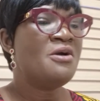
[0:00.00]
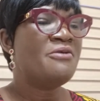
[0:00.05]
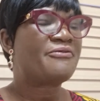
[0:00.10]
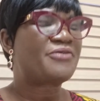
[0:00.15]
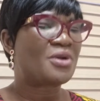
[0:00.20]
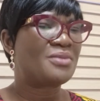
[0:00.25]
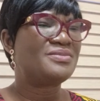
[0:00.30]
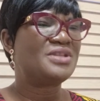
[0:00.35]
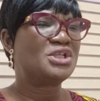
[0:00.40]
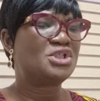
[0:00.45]

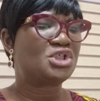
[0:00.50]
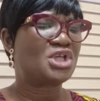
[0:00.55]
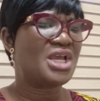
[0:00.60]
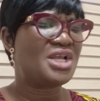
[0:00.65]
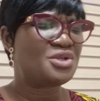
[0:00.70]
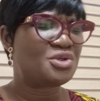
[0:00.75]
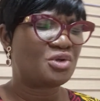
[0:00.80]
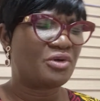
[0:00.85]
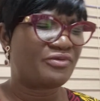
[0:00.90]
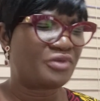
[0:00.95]
From the
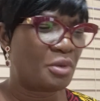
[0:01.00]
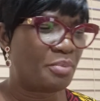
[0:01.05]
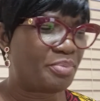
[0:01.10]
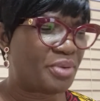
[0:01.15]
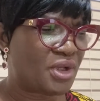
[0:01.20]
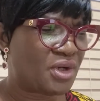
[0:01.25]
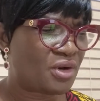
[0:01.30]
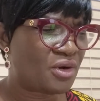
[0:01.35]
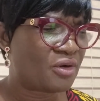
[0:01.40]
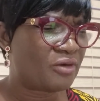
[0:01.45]
chains of the
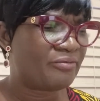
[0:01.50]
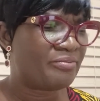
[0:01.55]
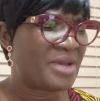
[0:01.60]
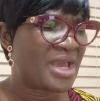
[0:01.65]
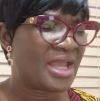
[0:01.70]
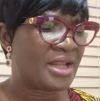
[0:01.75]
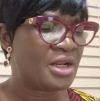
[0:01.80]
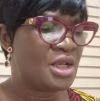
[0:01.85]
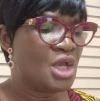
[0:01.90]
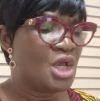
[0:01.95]
opinion of
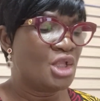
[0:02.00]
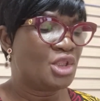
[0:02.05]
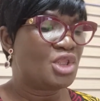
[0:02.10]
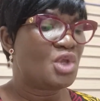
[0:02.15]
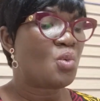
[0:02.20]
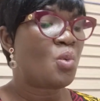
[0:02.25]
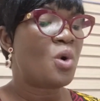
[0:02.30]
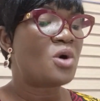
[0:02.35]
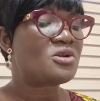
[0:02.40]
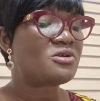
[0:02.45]
men,
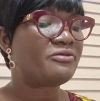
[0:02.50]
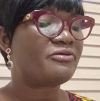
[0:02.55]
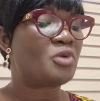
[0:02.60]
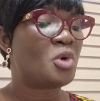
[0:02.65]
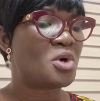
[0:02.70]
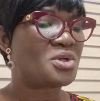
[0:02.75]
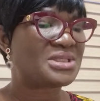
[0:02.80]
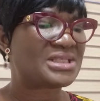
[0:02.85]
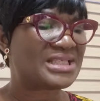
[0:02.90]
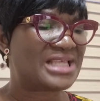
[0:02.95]
the word of
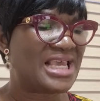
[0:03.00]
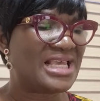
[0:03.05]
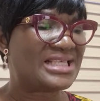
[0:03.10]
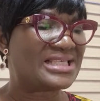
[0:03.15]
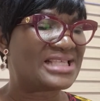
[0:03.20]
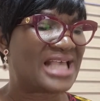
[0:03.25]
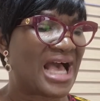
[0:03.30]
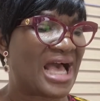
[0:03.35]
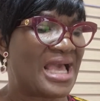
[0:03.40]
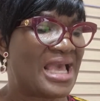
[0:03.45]
God
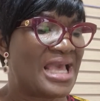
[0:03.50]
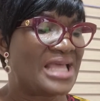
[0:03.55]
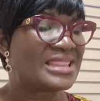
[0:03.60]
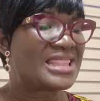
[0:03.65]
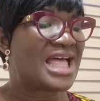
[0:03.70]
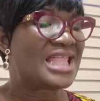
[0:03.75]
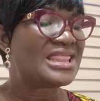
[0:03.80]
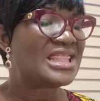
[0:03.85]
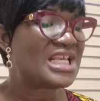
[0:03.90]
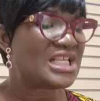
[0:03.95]
says uh,
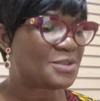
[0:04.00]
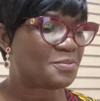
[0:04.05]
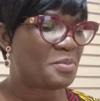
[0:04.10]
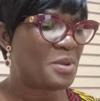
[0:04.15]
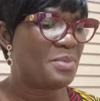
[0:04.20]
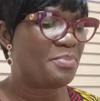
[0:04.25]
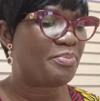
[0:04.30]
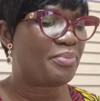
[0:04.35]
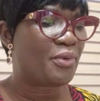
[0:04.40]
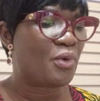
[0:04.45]
that these
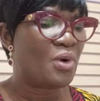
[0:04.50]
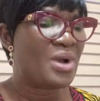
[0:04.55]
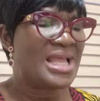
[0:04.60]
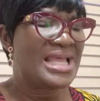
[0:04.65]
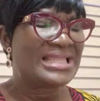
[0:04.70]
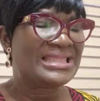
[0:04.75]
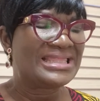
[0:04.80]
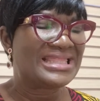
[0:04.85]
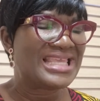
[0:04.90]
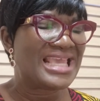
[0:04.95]
people
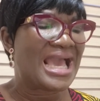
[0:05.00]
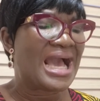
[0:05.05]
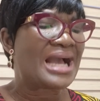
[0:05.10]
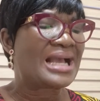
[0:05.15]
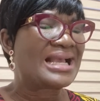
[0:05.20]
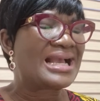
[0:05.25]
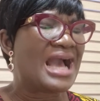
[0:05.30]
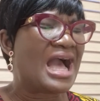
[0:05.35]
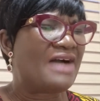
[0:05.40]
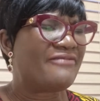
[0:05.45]
they
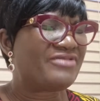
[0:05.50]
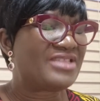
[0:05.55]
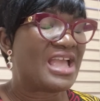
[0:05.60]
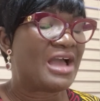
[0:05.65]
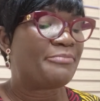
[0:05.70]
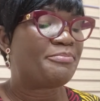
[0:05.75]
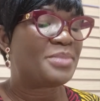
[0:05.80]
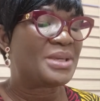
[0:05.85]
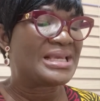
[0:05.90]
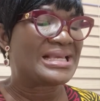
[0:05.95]
are they
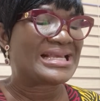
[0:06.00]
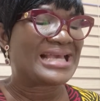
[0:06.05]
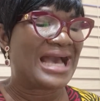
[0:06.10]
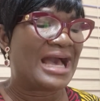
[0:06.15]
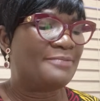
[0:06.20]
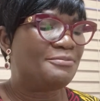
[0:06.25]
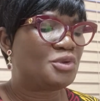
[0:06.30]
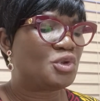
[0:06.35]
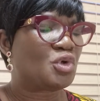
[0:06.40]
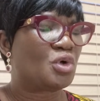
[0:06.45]
have been
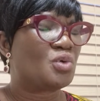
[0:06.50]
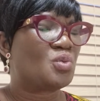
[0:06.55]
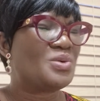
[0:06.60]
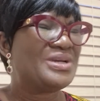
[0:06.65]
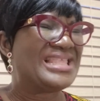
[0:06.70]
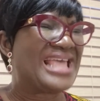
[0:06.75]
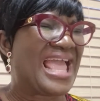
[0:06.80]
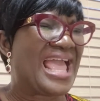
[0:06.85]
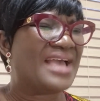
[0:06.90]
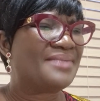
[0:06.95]
captured
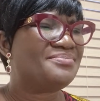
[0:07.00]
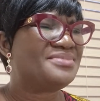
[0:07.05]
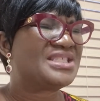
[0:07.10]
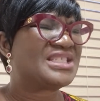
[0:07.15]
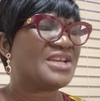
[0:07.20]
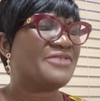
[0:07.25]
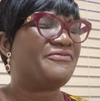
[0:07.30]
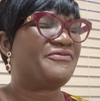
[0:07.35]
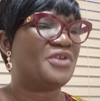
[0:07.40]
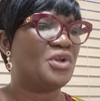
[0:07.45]
with
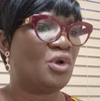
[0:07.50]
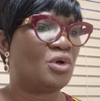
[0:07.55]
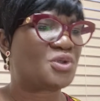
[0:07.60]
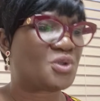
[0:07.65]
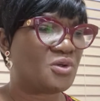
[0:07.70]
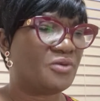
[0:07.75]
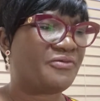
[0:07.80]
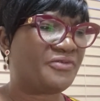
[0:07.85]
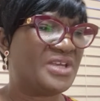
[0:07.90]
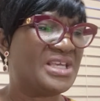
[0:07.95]
empty
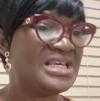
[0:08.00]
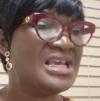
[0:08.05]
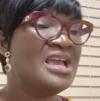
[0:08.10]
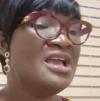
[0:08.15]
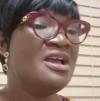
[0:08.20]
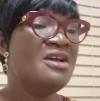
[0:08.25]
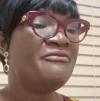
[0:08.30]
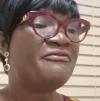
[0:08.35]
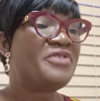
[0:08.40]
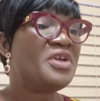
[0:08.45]
philosophy,
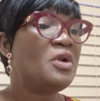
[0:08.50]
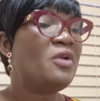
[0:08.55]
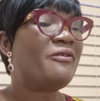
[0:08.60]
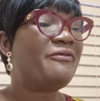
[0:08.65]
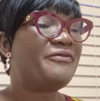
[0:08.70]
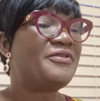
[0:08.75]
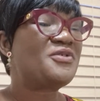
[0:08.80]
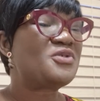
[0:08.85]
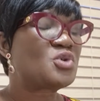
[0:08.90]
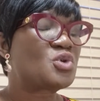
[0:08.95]

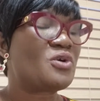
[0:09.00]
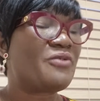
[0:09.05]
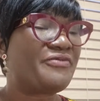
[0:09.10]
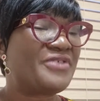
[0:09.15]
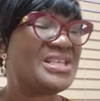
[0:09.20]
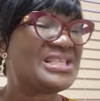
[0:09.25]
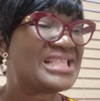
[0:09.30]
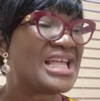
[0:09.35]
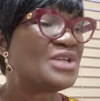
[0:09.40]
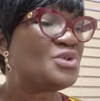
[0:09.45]

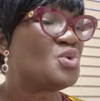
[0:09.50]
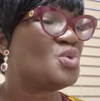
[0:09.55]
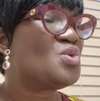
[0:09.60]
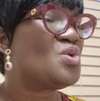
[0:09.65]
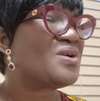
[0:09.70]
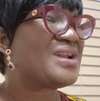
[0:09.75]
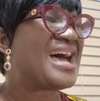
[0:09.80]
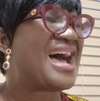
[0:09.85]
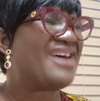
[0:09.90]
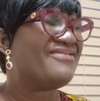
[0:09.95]
philosophies that do
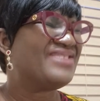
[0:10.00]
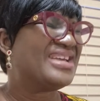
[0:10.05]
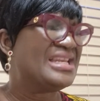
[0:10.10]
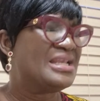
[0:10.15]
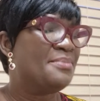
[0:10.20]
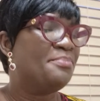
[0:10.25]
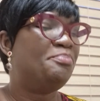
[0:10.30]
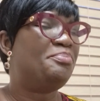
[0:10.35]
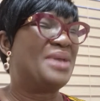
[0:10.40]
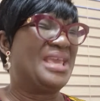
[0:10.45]
not have
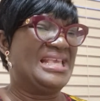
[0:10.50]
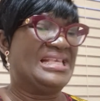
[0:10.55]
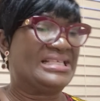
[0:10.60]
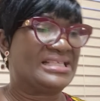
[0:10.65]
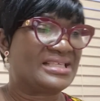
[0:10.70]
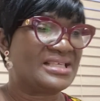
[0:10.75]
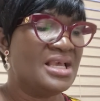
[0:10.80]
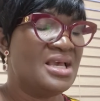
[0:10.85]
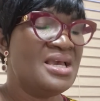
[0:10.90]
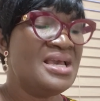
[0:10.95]
any
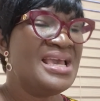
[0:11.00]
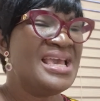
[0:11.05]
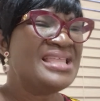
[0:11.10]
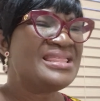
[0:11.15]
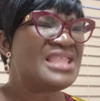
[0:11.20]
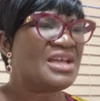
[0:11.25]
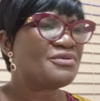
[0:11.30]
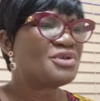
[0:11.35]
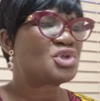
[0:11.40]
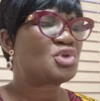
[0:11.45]
base
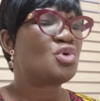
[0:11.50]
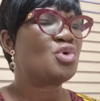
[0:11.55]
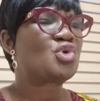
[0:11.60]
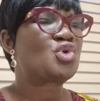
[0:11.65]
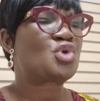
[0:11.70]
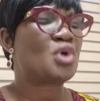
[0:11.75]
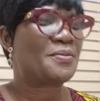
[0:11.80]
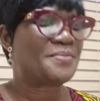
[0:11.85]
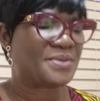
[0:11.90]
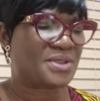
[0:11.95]
there is no
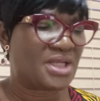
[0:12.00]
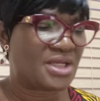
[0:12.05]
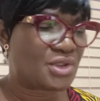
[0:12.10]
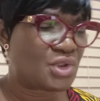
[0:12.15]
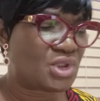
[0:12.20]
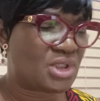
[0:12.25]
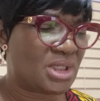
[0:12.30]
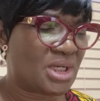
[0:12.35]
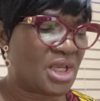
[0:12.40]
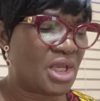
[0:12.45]

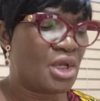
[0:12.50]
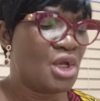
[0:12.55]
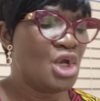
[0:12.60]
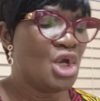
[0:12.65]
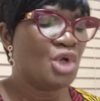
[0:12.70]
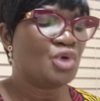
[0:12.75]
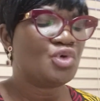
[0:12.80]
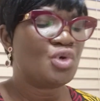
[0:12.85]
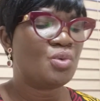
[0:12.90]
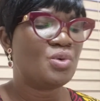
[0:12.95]
substance in it.
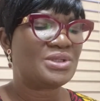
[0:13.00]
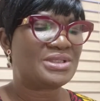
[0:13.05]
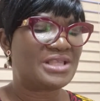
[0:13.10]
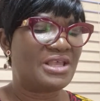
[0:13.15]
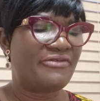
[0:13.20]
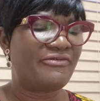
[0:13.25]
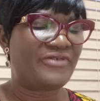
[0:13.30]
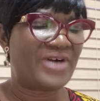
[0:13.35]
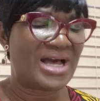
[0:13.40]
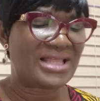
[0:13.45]
You will
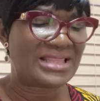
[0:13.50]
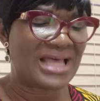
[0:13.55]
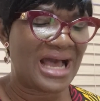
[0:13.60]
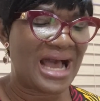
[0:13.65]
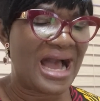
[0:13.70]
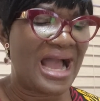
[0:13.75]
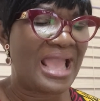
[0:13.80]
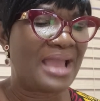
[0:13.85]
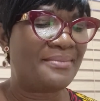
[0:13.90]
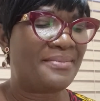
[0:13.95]
say,
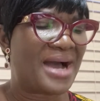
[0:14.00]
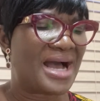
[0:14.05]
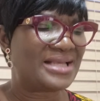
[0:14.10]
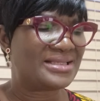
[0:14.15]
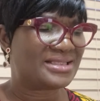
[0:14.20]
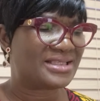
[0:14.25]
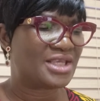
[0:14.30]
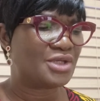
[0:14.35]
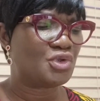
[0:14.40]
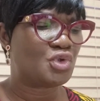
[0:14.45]
Father, I am
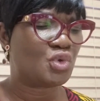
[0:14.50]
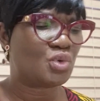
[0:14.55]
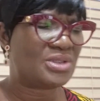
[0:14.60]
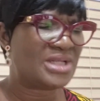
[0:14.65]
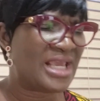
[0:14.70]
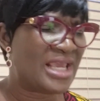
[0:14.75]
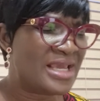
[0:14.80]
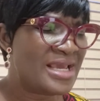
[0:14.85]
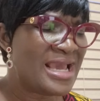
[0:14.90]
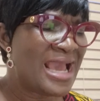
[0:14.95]
asking
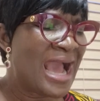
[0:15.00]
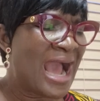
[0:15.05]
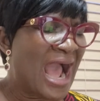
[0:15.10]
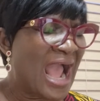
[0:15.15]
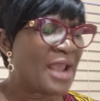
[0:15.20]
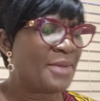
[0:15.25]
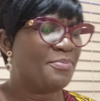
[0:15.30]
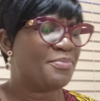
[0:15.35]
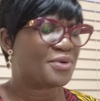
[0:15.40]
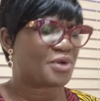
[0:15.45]
today,
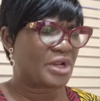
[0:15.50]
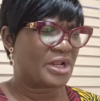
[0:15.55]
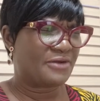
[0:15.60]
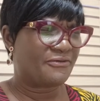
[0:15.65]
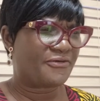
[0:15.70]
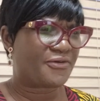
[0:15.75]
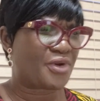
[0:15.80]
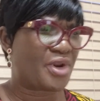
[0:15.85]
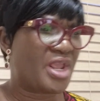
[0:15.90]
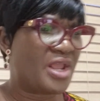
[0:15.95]
I break
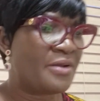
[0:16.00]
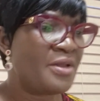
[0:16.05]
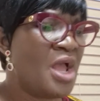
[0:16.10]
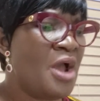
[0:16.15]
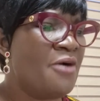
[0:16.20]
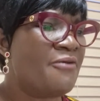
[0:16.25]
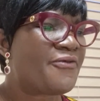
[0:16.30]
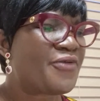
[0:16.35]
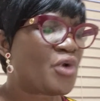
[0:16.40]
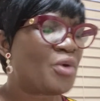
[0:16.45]
free
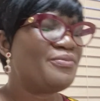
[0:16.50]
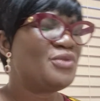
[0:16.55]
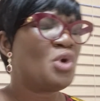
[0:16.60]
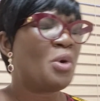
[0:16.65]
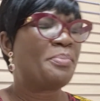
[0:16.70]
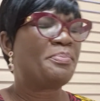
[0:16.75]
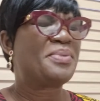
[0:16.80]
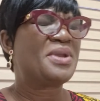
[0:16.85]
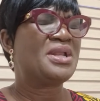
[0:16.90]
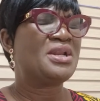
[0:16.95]
from the
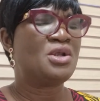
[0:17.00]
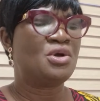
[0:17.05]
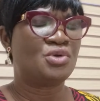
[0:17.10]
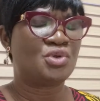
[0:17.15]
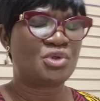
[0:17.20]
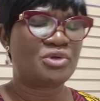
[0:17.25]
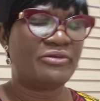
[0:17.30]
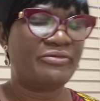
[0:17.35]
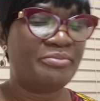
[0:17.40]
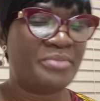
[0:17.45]

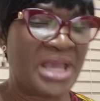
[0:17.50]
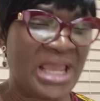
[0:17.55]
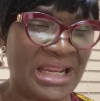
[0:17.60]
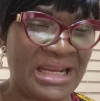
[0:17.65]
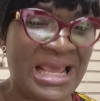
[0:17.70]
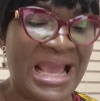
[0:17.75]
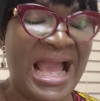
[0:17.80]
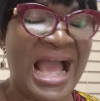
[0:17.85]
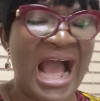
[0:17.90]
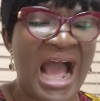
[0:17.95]
opinions of
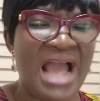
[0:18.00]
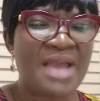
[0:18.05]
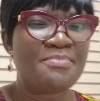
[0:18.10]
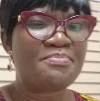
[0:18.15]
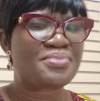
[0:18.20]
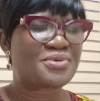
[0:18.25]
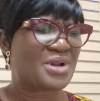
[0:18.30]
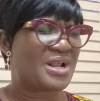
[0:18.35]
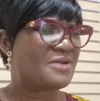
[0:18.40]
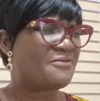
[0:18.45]
men. I
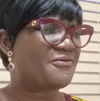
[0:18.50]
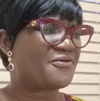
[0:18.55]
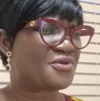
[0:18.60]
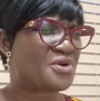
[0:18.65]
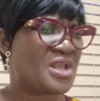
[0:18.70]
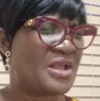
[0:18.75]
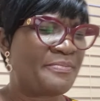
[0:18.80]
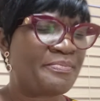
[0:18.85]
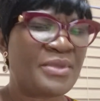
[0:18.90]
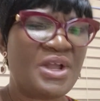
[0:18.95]
break
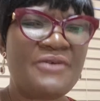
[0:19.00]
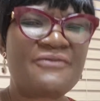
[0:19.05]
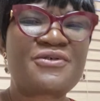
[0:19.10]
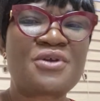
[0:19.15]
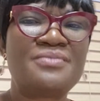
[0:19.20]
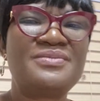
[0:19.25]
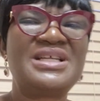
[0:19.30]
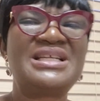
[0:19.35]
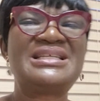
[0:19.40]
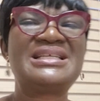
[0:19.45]
free
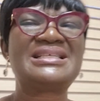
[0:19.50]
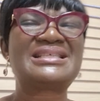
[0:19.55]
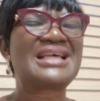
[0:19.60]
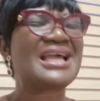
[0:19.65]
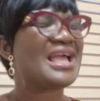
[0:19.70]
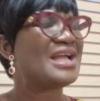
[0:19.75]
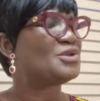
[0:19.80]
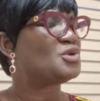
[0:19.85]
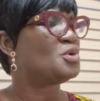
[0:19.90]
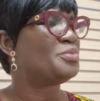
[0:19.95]
from the
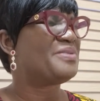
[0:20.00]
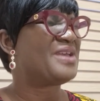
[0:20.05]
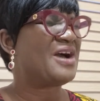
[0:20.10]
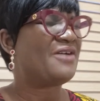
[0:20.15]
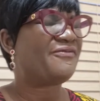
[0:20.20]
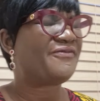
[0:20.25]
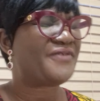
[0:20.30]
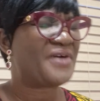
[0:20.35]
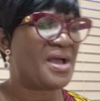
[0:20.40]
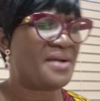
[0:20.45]
desire to be
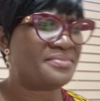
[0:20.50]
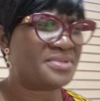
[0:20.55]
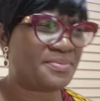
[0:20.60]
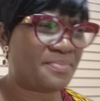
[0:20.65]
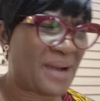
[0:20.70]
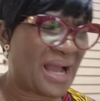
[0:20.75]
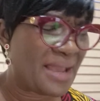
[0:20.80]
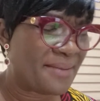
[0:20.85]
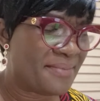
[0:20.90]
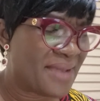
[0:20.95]
affirmed
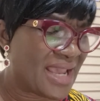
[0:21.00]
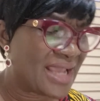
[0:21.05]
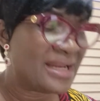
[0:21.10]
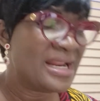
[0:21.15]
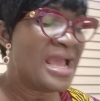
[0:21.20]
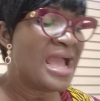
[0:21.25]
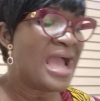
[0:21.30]
by men.